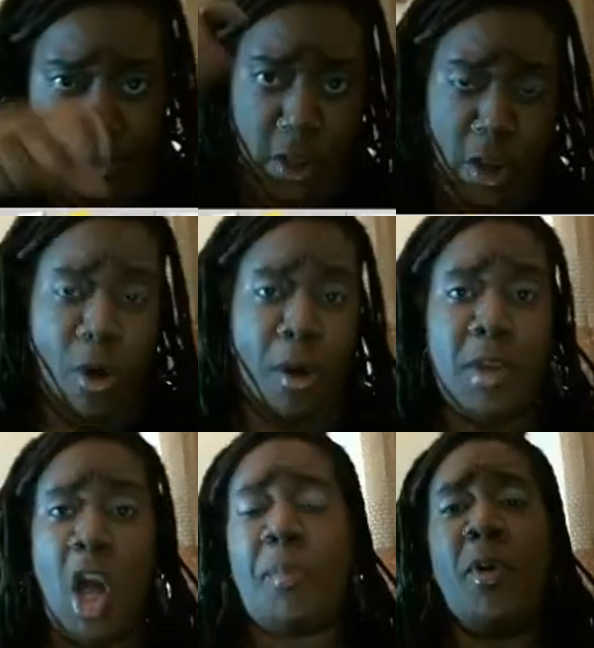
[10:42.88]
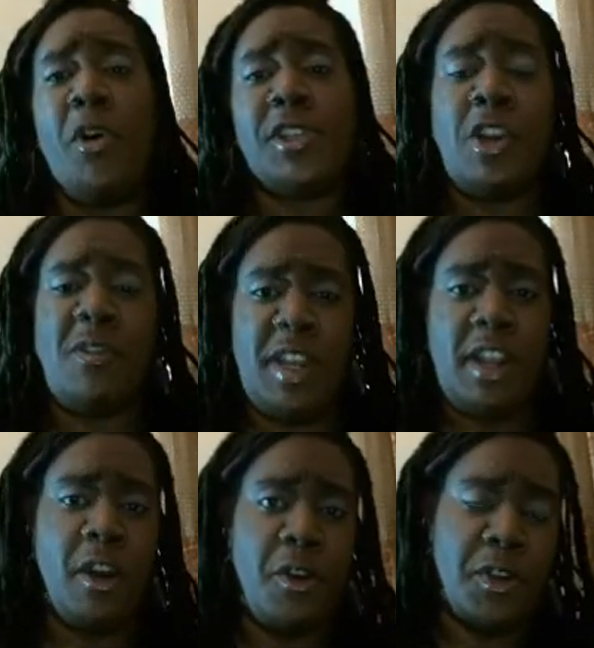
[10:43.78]
your blog posts and your
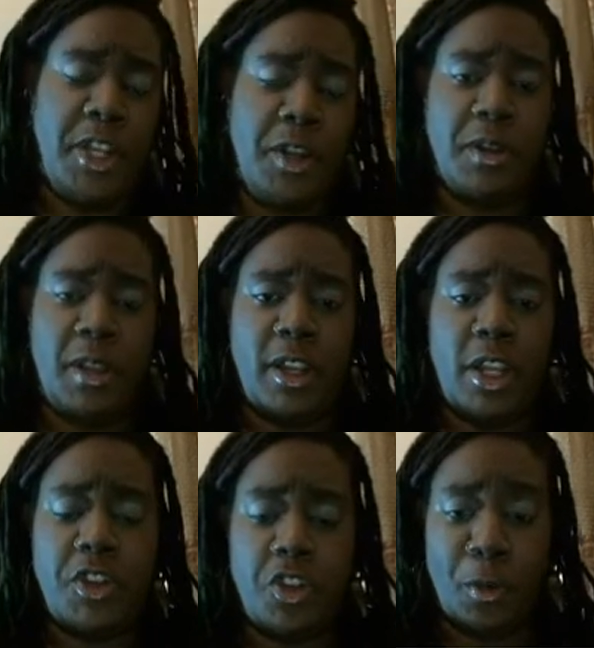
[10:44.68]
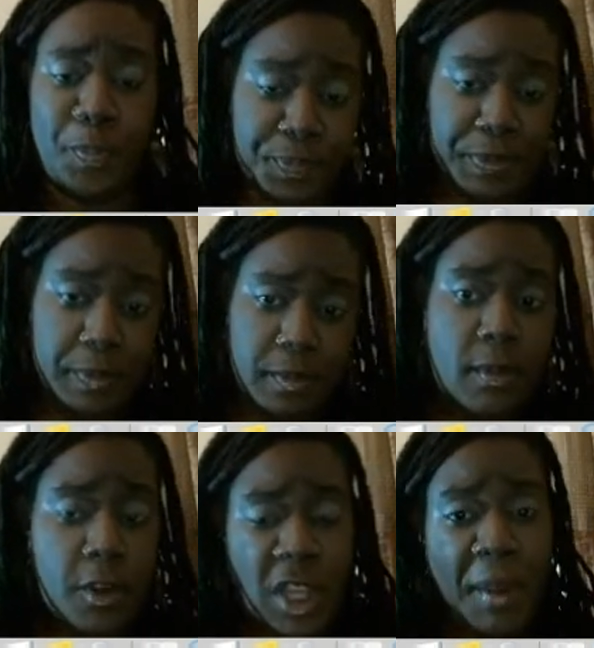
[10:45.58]
videos on YouTube.
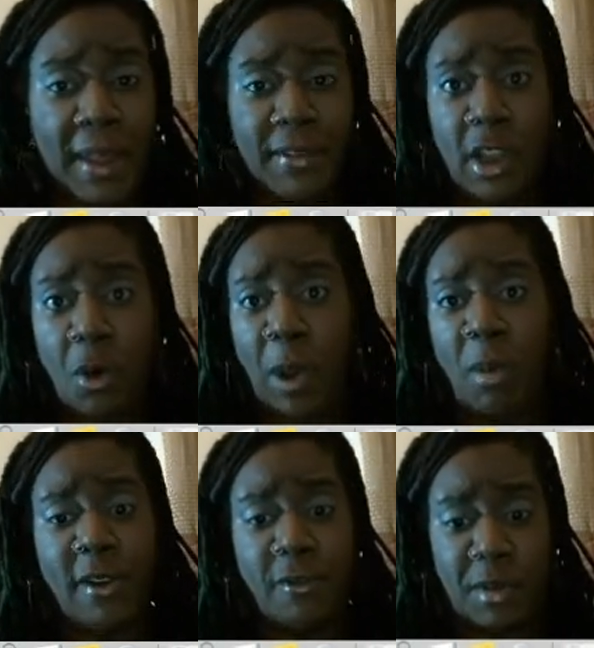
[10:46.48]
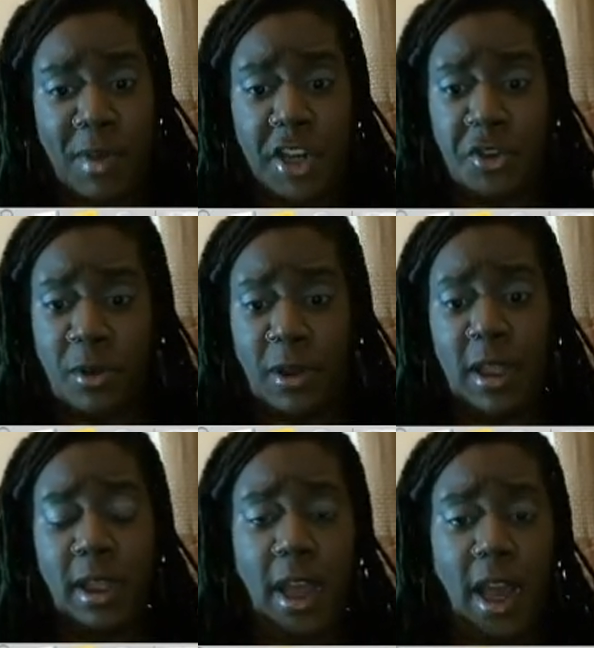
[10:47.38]
So I'm giving you away one free module
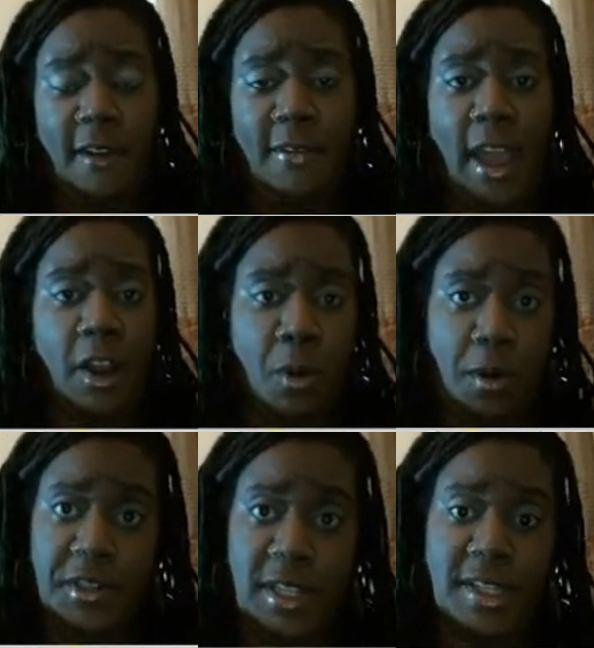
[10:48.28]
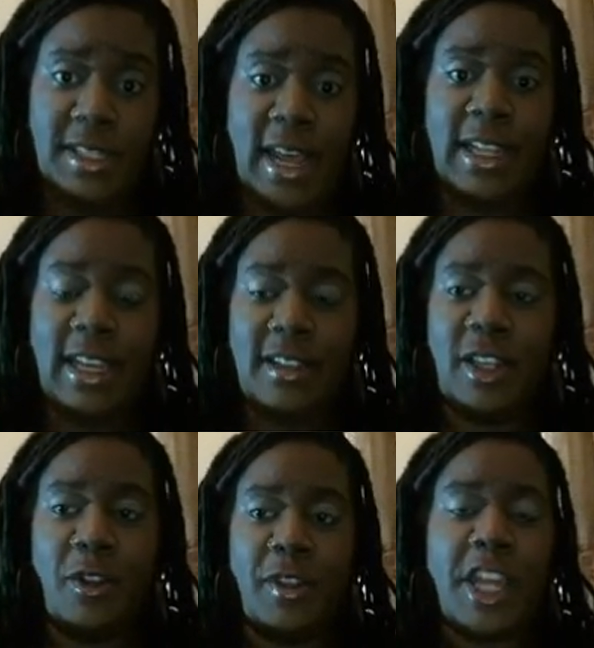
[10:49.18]
of that course, and it's not like
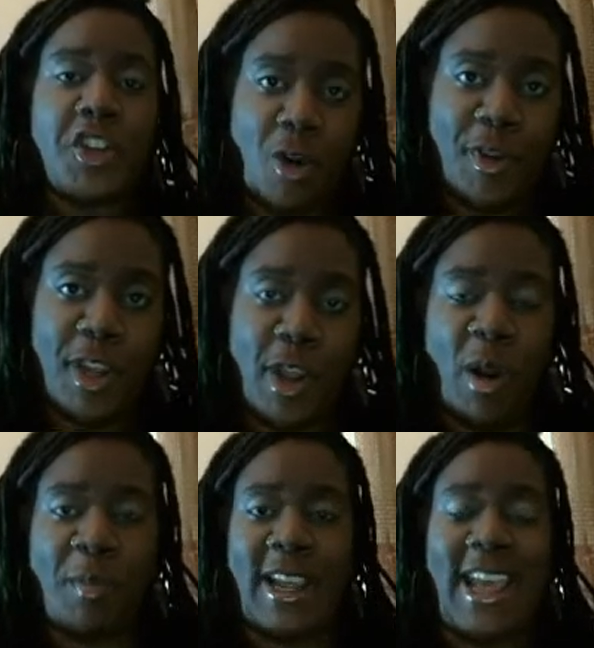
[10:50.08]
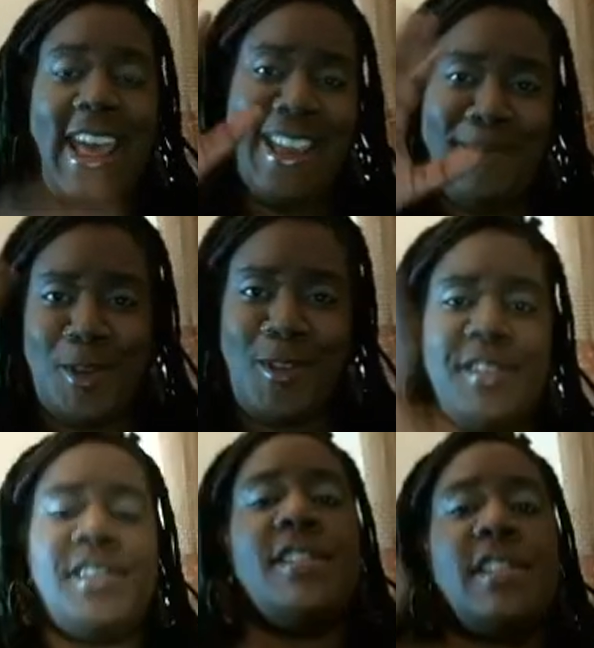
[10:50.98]
the intro video where I'm like, hey, I'm
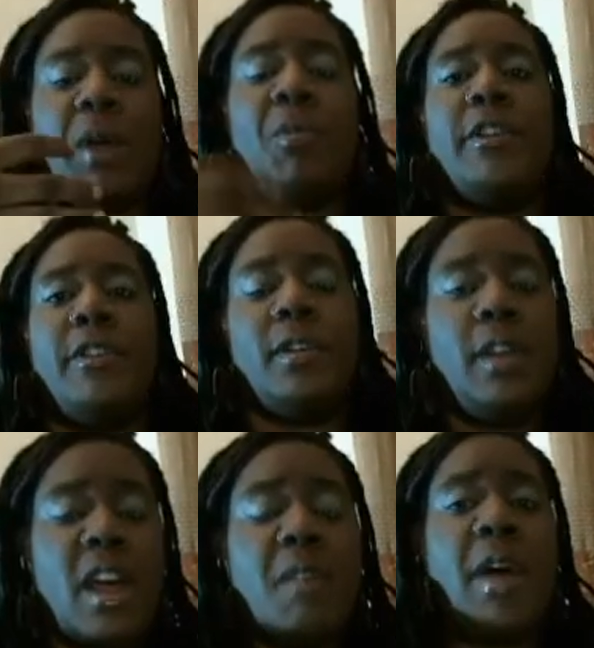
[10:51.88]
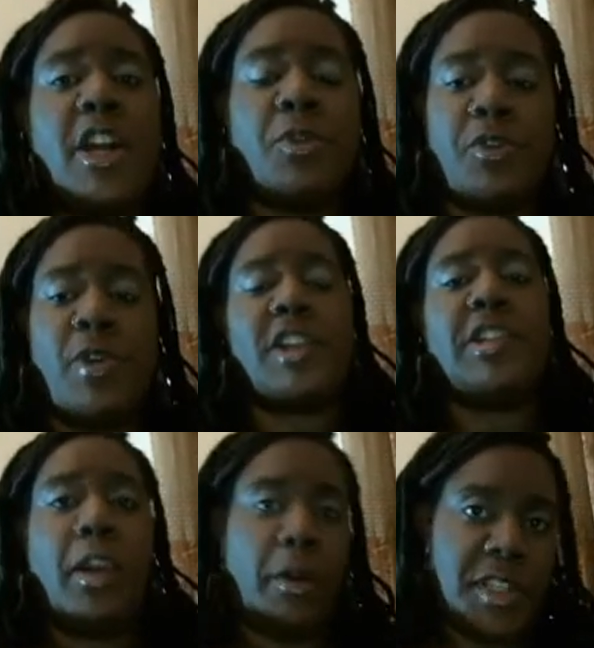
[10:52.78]
Sharice. It's like one of the modules you
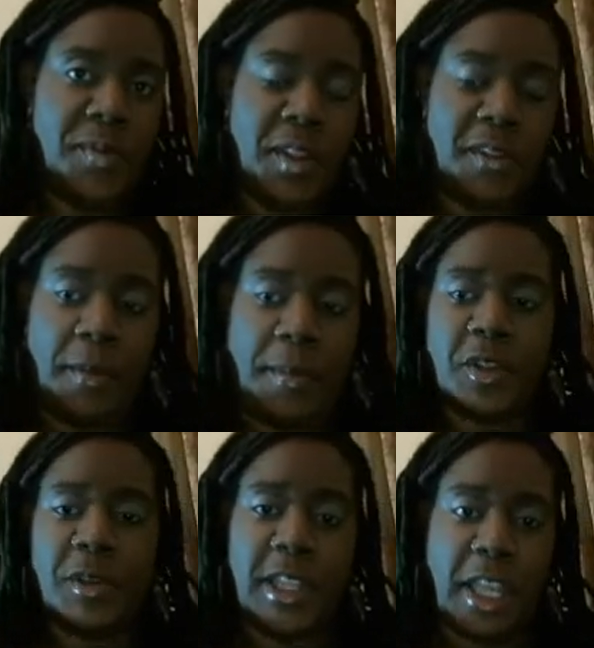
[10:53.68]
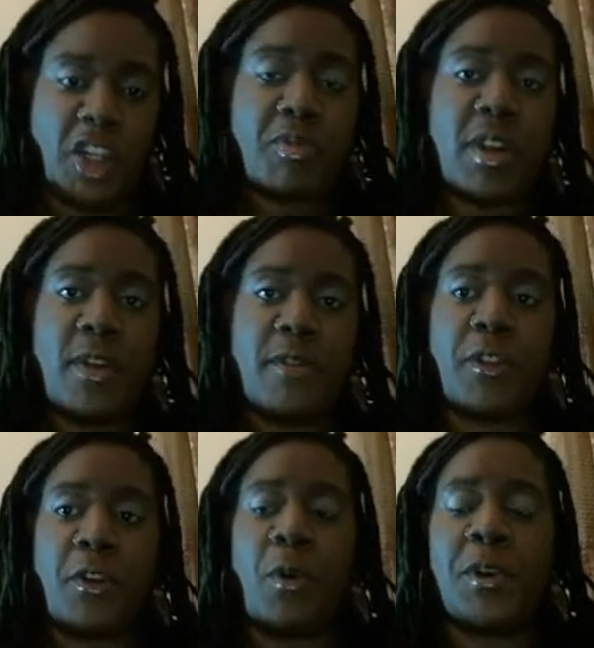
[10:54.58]
actually learn something from it. So it's like a little preview for
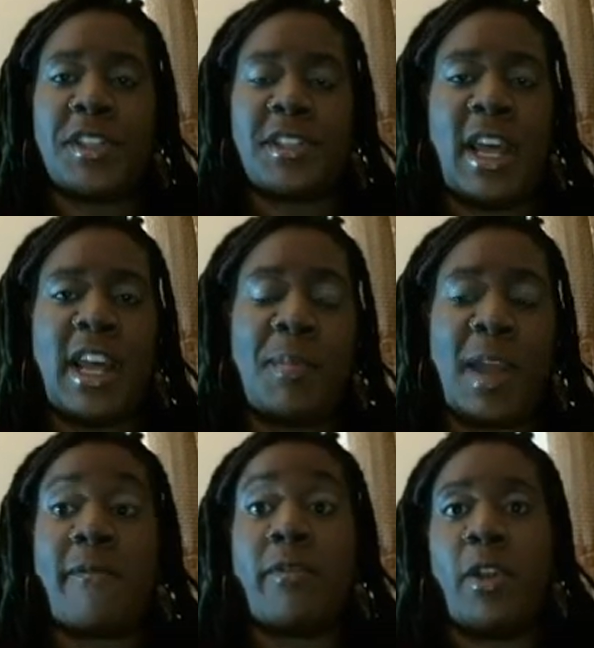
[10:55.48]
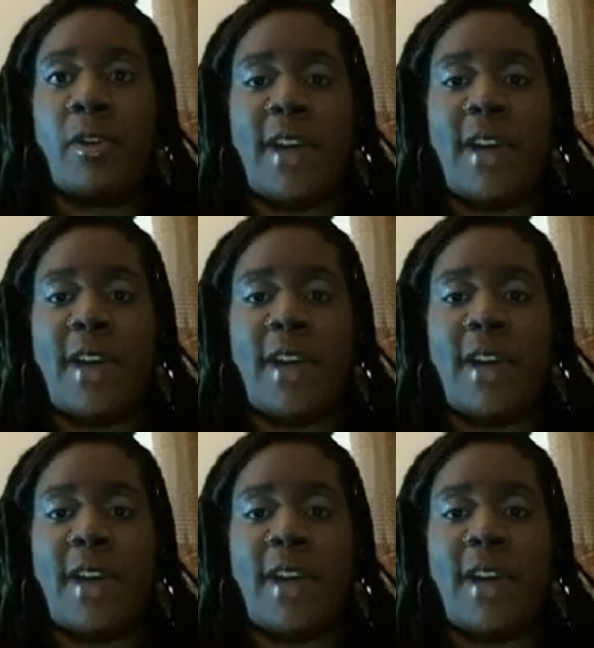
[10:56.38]
the course. It's not coming out for another